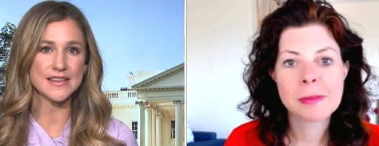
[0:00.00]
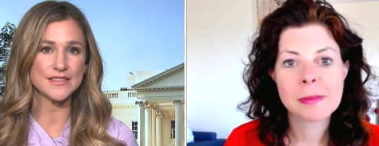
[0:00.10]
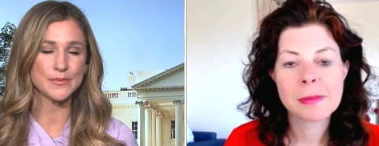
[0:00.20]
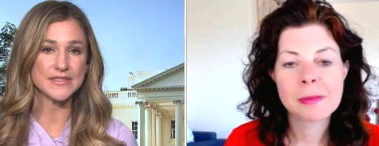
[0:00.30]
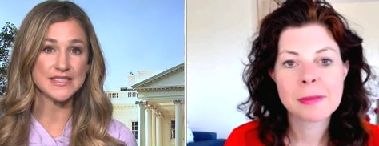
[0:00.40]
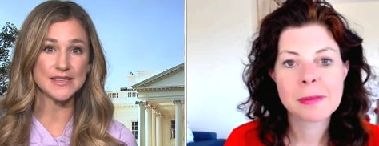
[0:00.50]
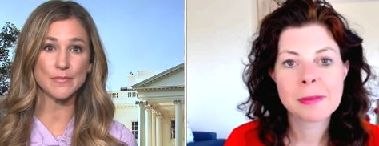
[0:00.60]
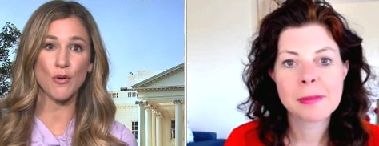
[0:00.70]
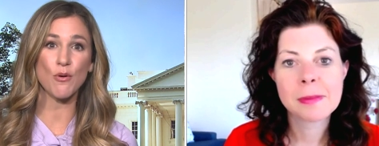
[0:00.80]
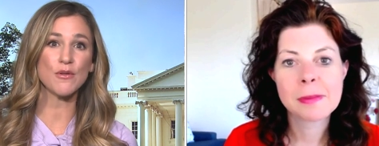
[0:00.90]
Speaker 1: as we
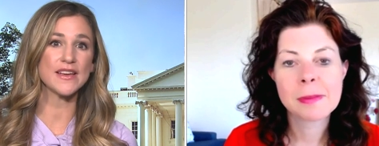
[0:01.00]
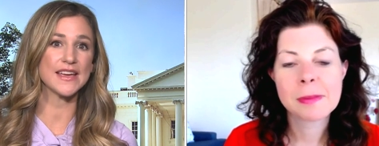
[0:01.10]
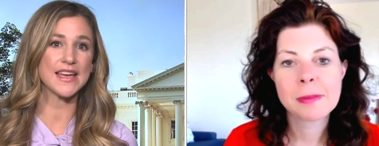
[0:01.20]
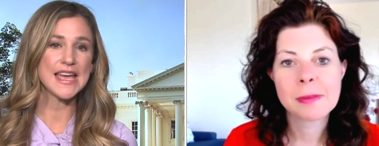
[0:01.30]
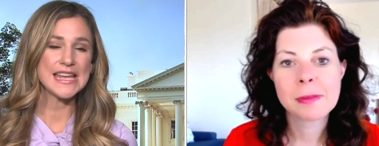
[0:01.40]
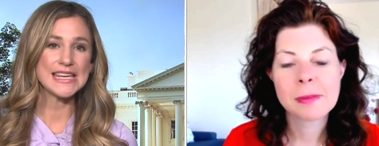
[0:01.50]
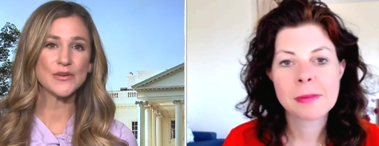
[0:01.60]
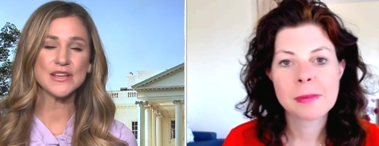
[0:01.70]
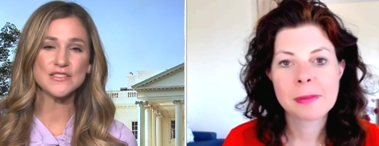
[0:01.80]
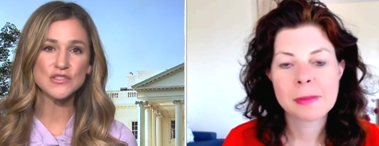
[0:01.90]
see polling
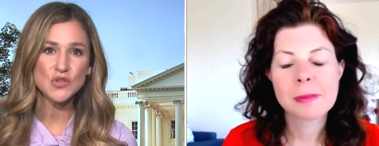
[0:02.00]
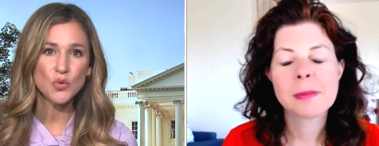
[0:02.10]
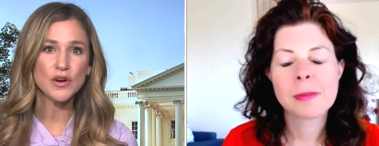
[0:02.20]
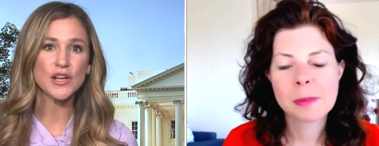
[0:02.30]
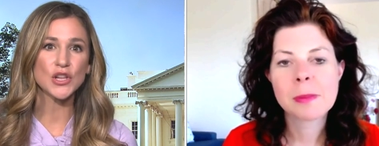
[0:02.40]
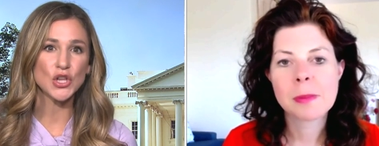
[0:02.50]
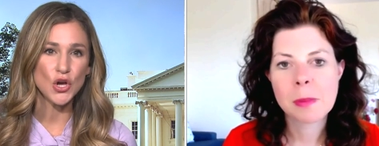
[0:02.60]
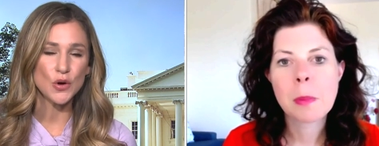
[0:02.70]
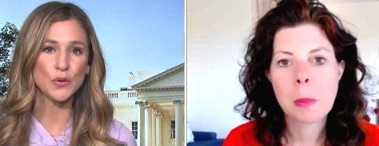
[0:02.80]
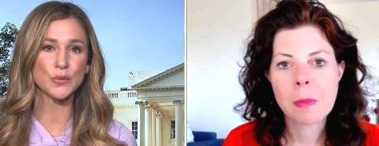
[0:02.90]
near historic
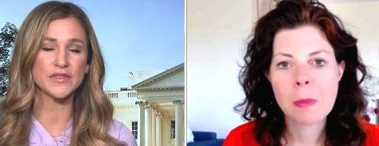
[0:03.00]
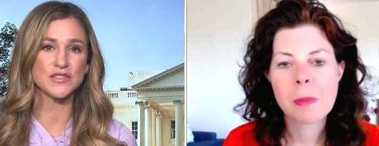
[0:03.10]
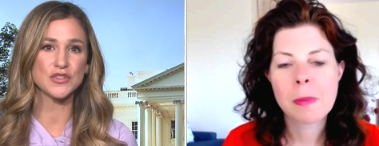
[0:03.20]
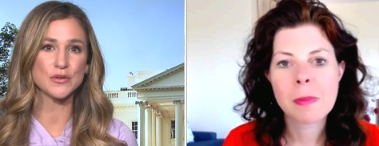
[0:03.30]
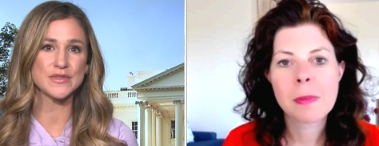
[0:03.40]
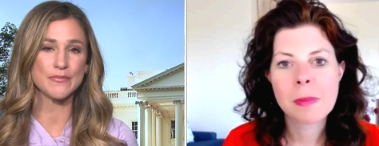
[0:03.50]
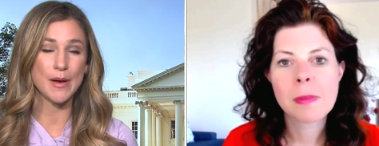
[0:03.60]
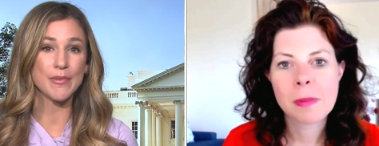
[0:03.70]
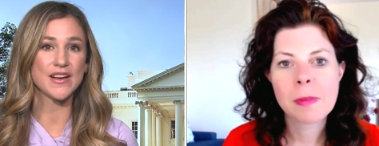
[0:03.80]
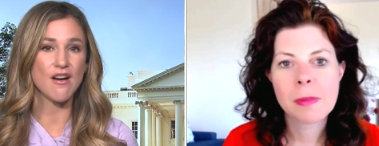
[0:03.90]
lows in terms of
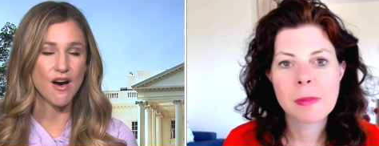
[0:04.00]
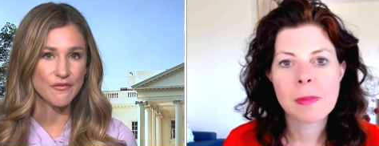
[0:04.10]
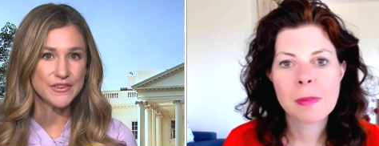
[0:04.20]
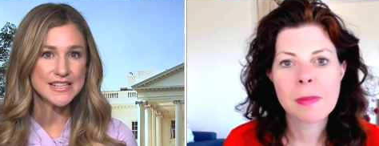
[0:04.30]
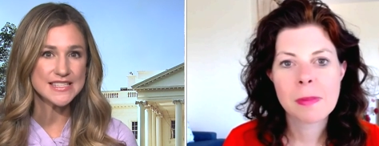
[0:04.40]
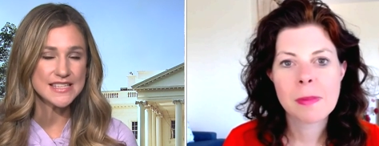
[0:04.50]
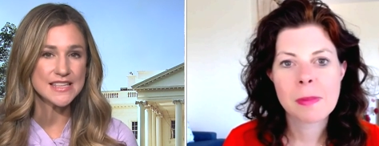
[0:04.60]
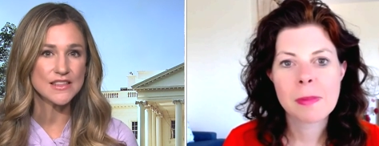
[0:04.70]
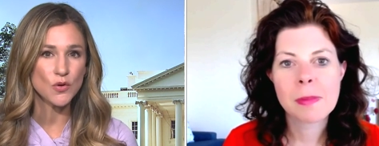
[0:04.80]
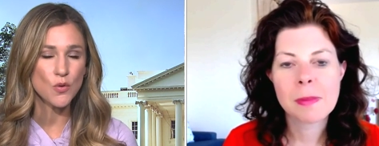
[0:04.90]
public confidence
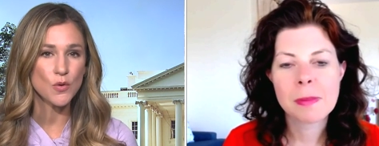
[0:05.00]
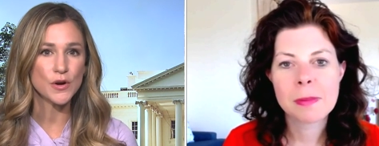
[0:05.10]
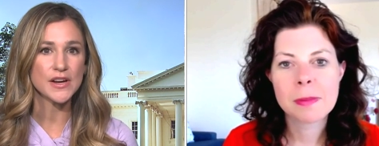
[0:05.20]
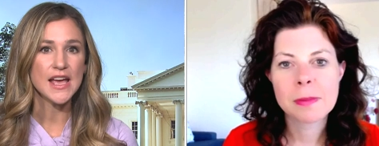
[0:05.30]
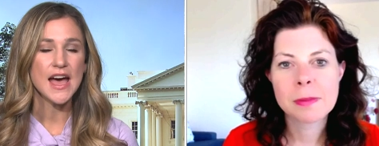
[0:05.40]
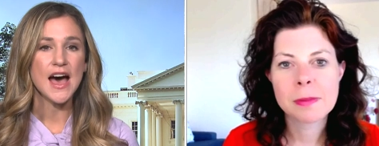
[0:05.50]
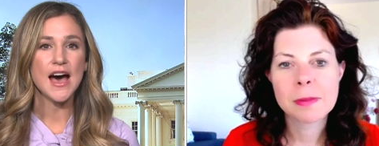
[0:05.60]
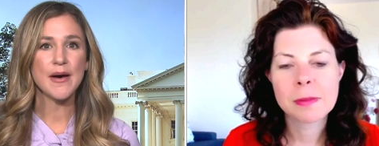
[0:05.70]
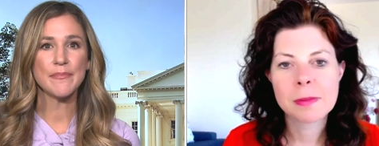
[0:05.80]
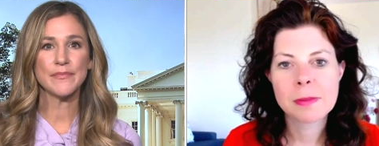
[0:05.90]
in the court.
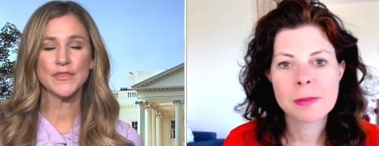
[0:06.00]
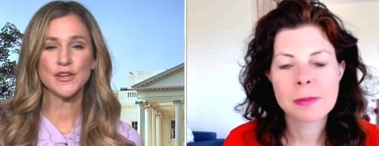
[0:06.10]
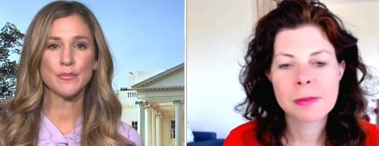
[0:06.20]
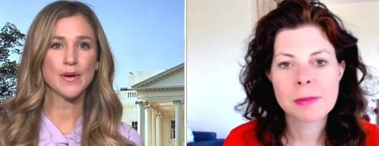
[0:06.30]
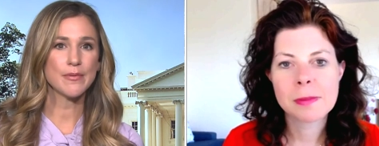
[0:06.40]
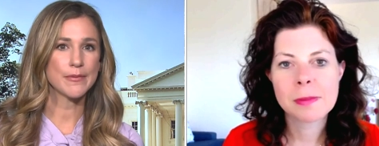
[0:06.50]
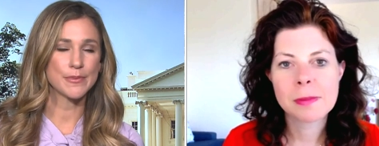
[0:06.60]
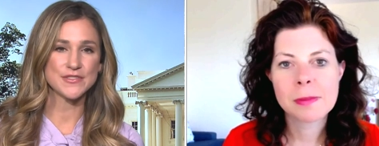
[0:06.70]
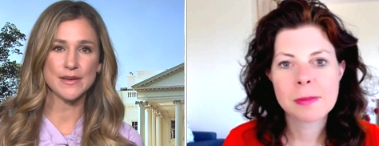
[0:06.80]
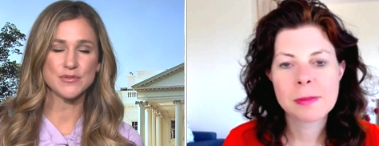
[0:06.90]
Um, you know,
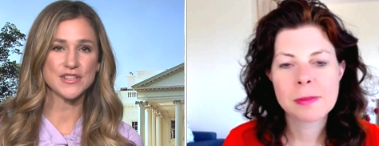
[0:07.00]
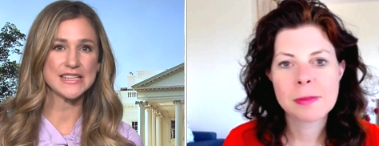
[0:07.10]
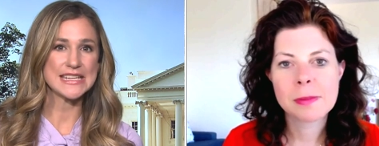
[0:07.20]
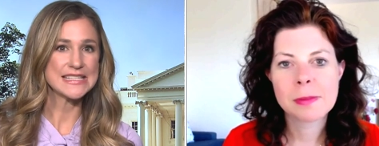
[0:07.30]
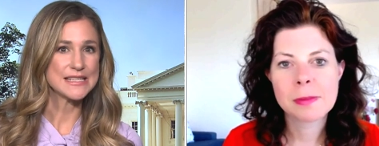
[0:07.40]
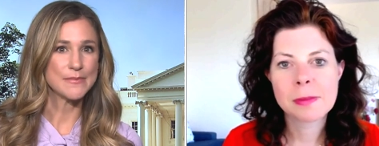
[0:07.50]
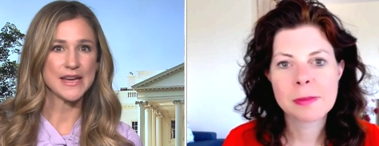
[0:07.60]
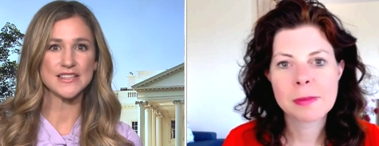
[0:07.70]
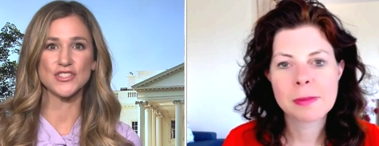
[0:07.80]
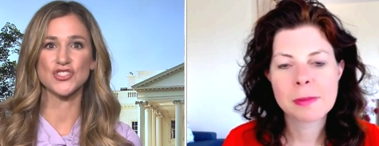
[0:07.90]
public perception isn't
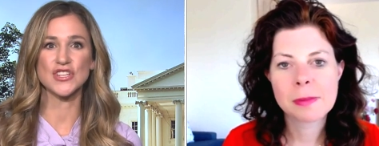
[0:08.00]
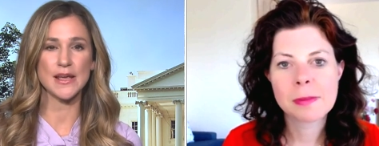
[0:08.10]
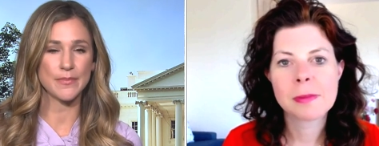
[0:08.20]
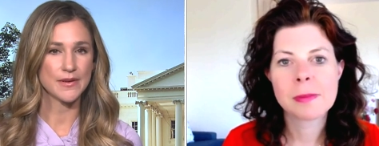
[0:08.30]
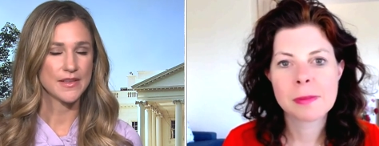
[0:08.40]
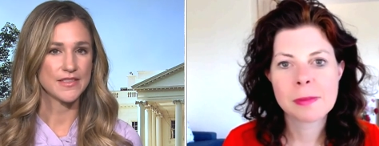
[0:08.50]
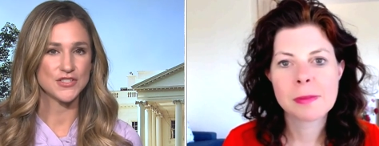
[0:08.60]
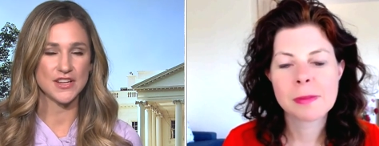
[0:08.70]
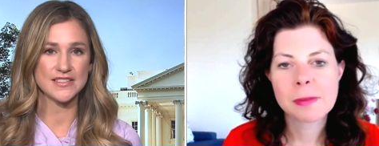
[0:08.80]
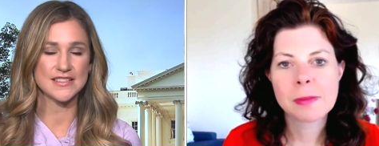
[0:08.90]
meant to shape
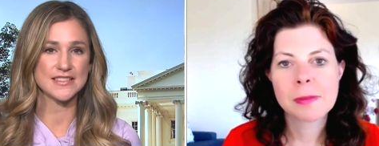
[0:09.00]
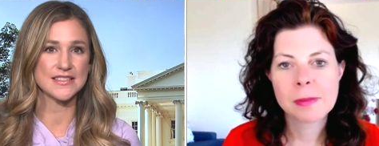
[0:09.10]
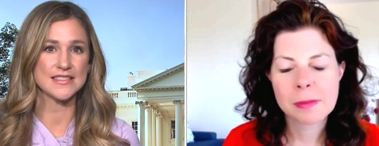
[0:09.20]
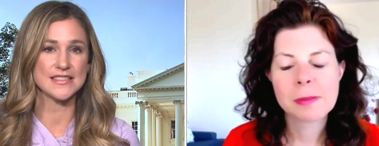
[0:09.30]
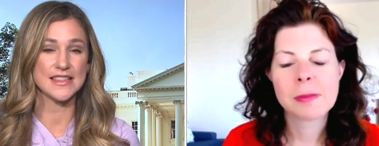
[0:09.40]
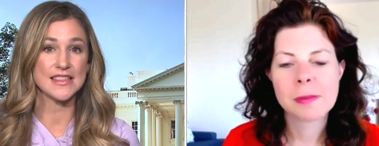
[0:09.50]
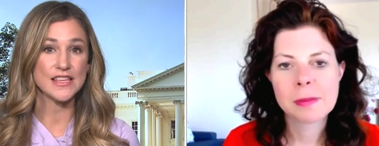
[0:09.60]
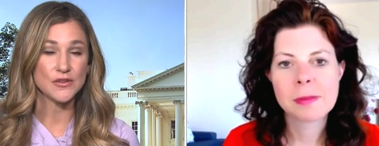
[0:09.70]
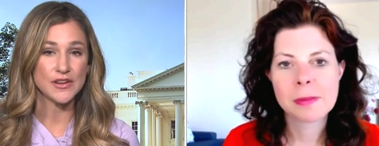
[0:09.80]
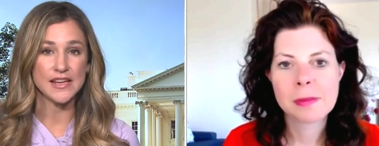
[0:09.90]
the justices in
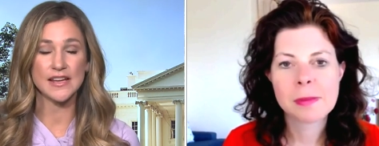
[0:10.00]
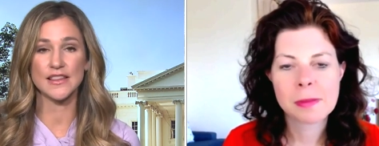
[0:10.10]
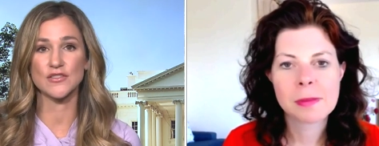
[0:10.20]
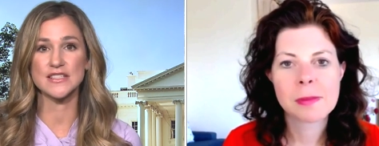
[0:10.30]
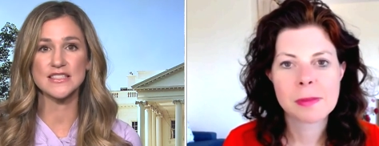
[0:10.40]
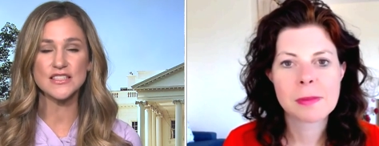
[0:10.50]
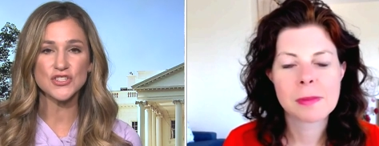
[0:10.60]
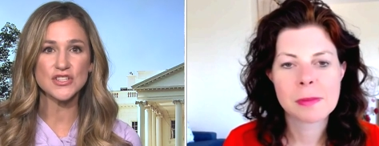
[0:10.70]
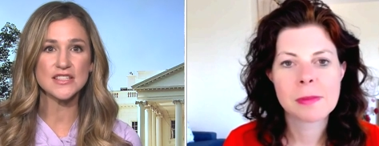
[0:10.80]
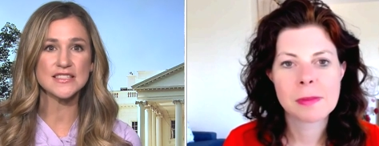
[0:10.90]
theory and their
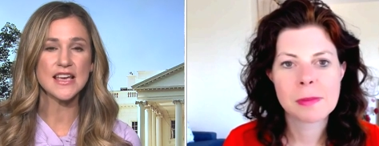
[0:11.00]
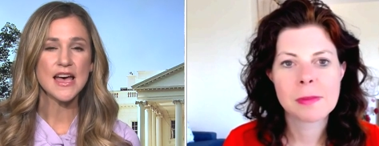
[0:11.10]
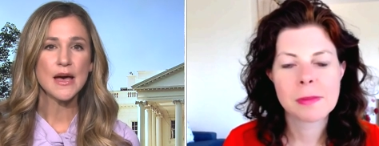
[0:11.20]
decisions,